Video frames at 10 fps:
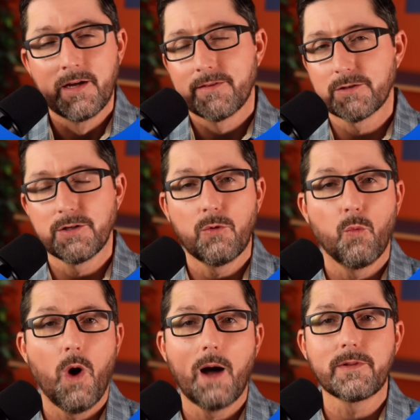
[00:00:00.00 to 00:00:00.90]
There's no
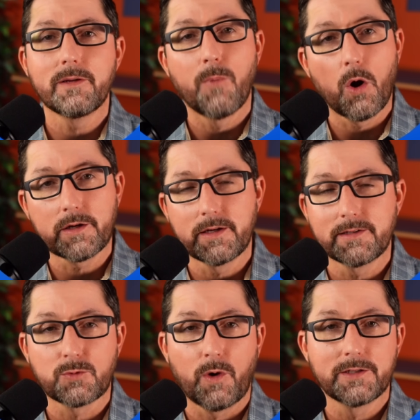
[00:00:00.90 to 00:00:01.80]
wobbly
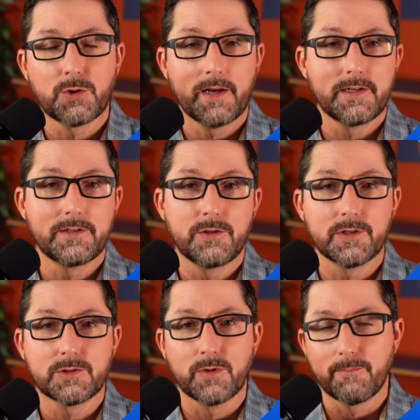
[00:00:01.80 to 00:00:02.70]
markings where I tried to do
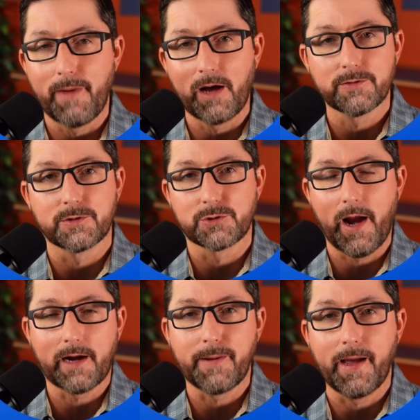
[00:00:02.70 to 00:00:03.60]
this with a mouse or
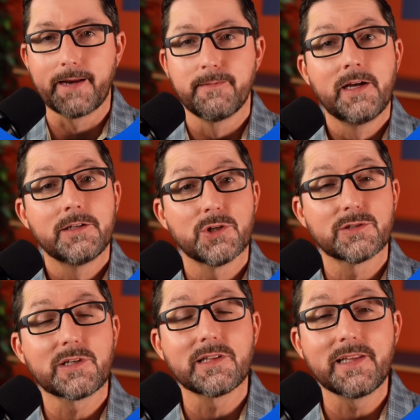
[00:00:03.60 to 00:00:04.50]
trackpad,
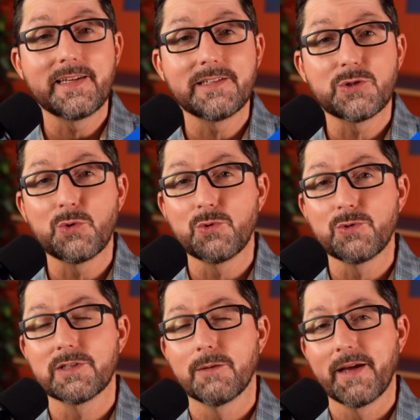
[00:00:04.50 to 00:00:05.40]
just clean
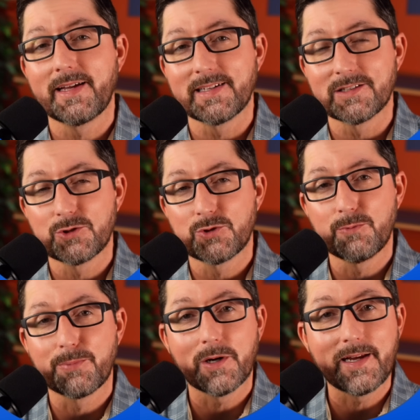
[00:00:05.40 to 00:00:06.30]
tools that make it
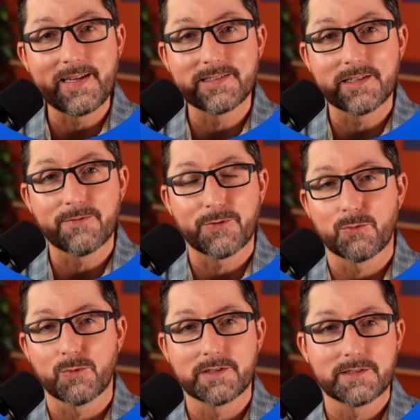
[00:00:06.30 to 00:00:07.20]
super easy for
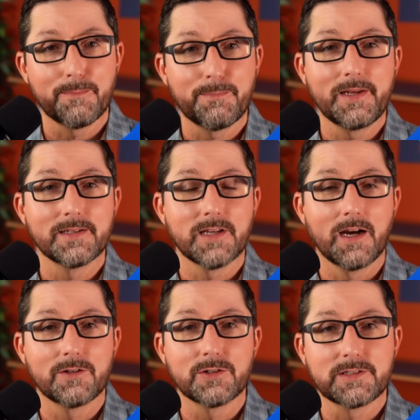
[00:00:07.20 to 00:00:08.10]
the recipient to
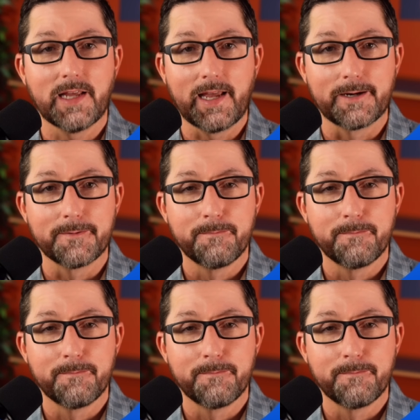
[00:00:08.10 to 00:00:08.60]
understand.